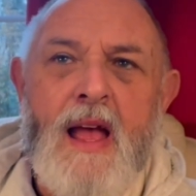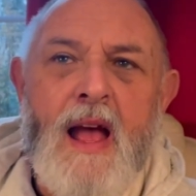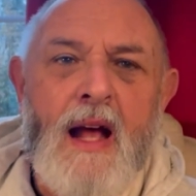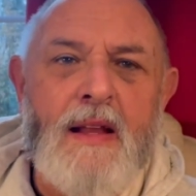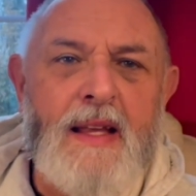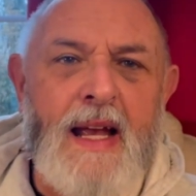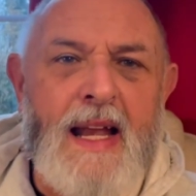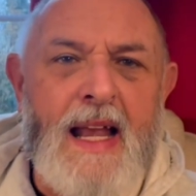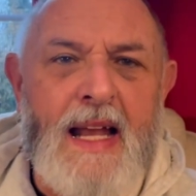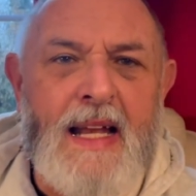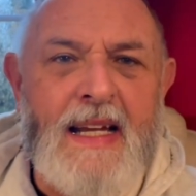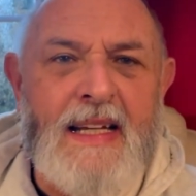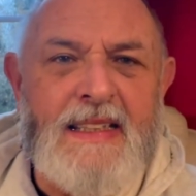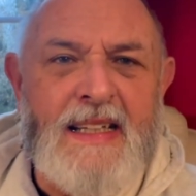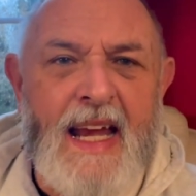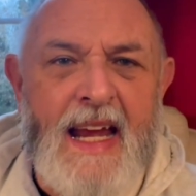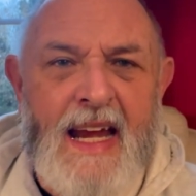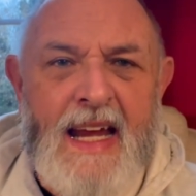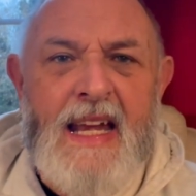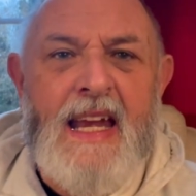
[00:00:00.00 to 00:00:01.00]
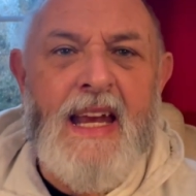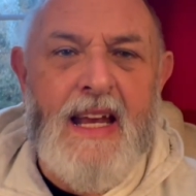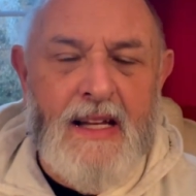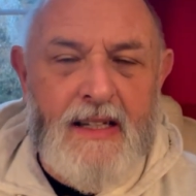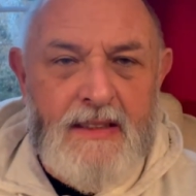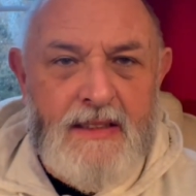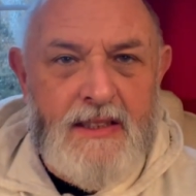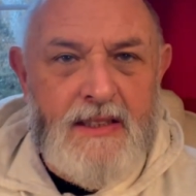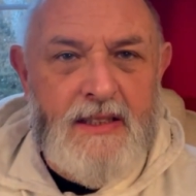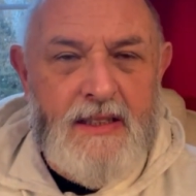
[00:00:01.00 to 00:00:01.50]
And they let these
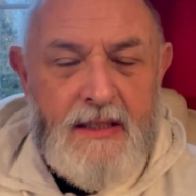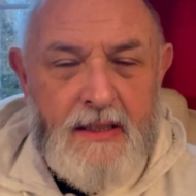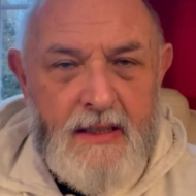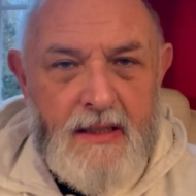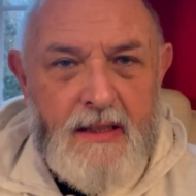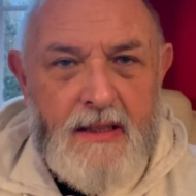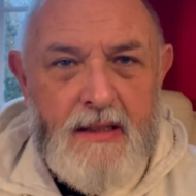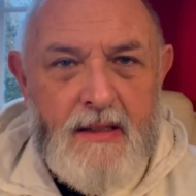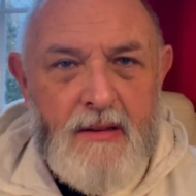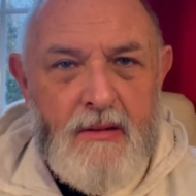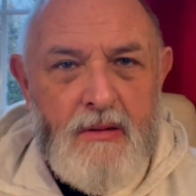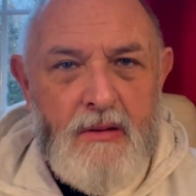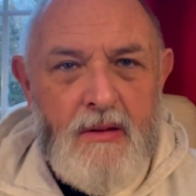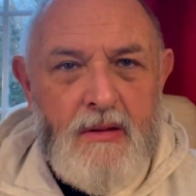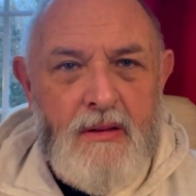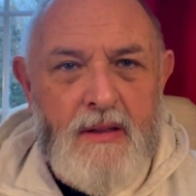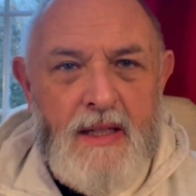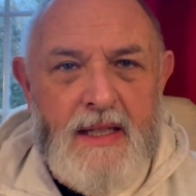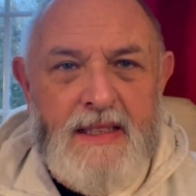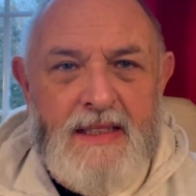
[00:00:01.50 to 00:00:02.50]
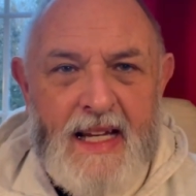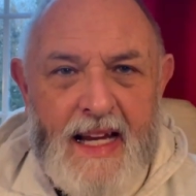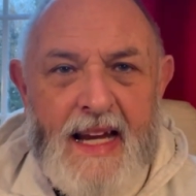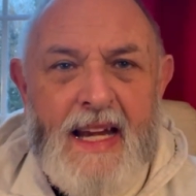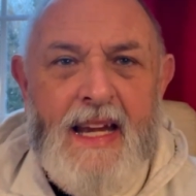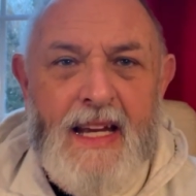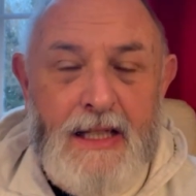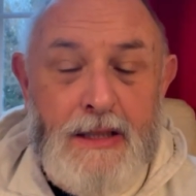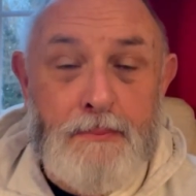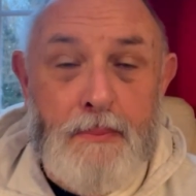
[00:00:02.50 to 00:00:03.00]
idiots,
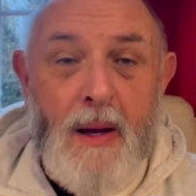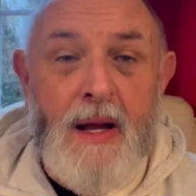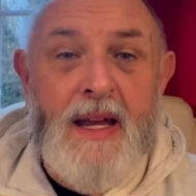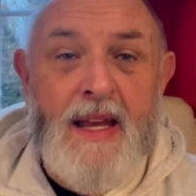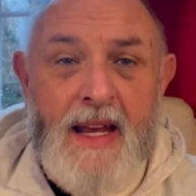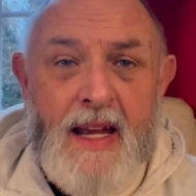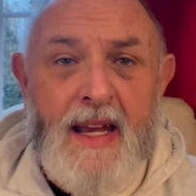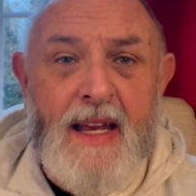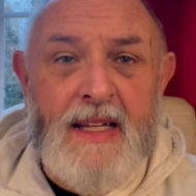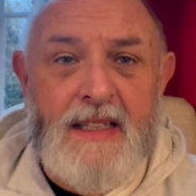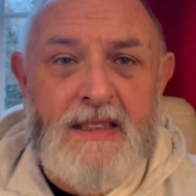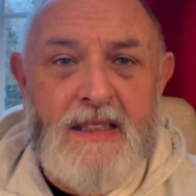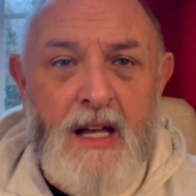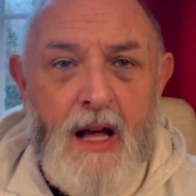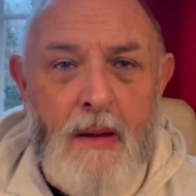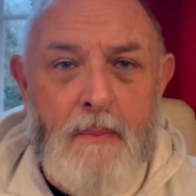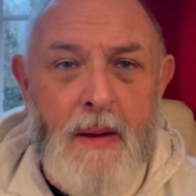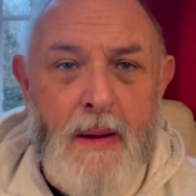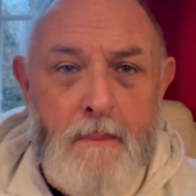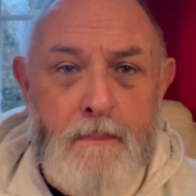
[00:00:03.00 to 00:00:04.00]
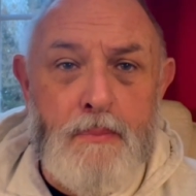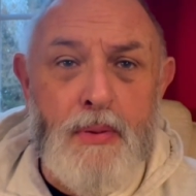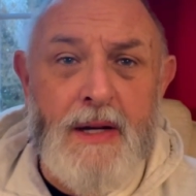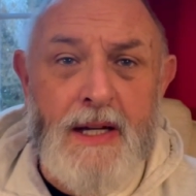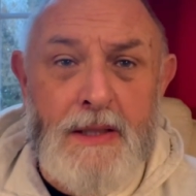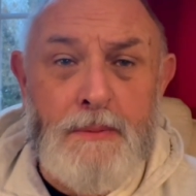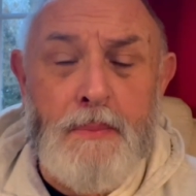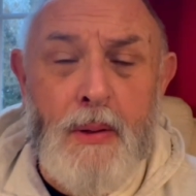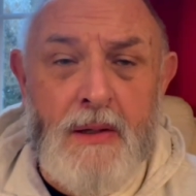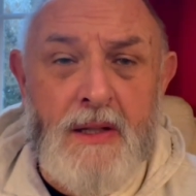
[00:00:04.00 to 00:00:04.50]
by the idiots, I mean
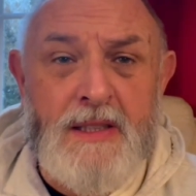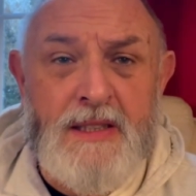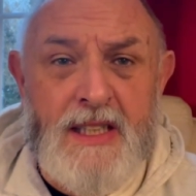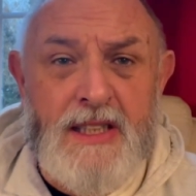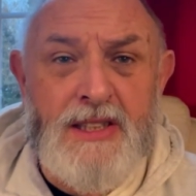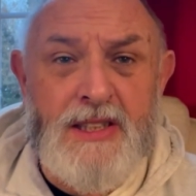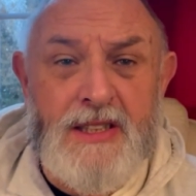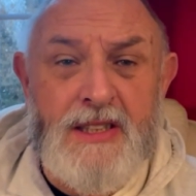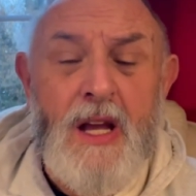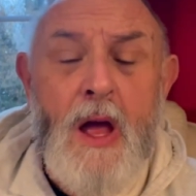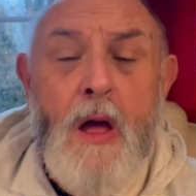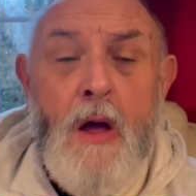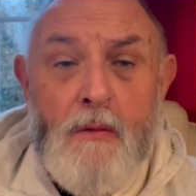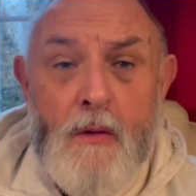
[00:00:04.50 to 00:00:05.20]
British politicians,